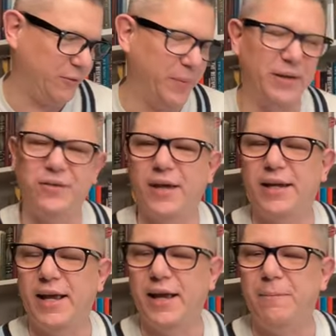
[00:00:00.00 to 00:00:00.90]
as best I
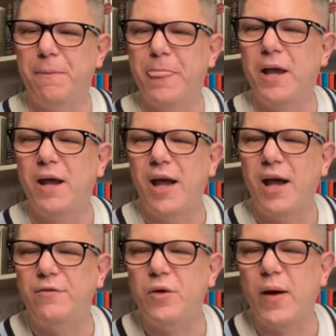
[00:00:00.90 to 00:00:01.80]
can.
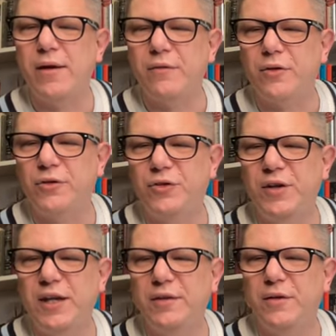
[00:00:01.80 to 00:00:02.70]
Have you ever
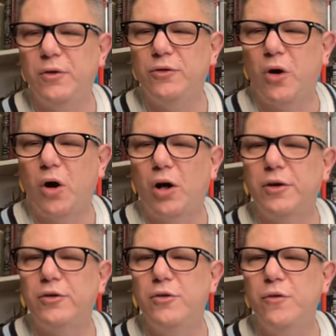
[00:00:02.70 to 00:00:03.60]
seen those
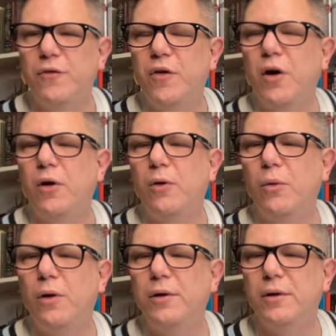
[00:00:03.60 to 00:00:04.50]
Art
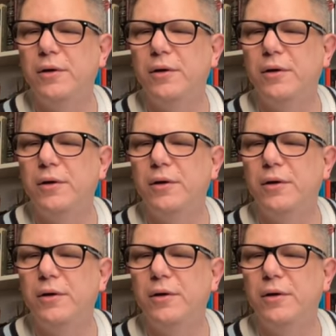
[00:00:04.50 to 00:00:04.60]
Nouveau